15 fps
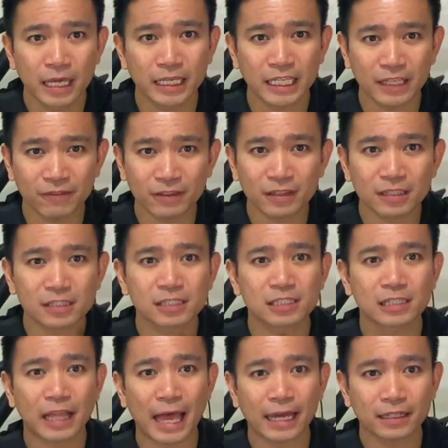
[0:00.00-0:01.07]
Even the
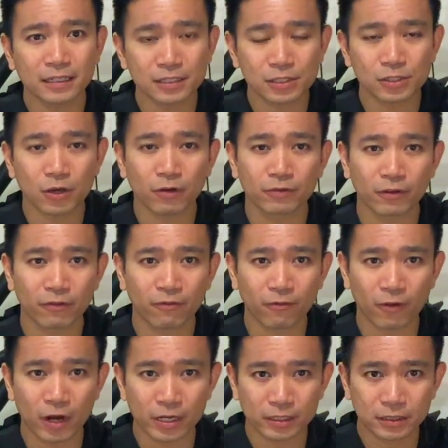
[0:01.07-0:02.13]
slackness of the
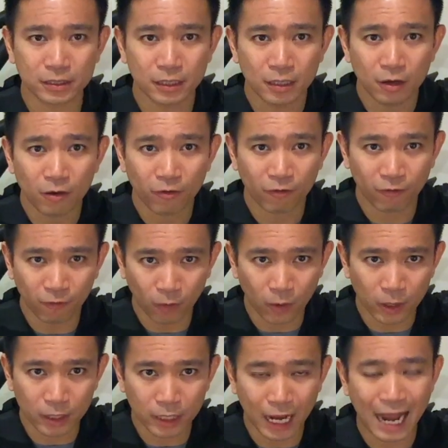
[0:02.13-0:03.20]
front
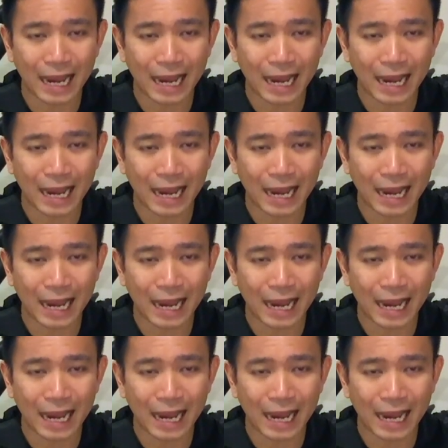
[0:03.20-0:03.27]
fork,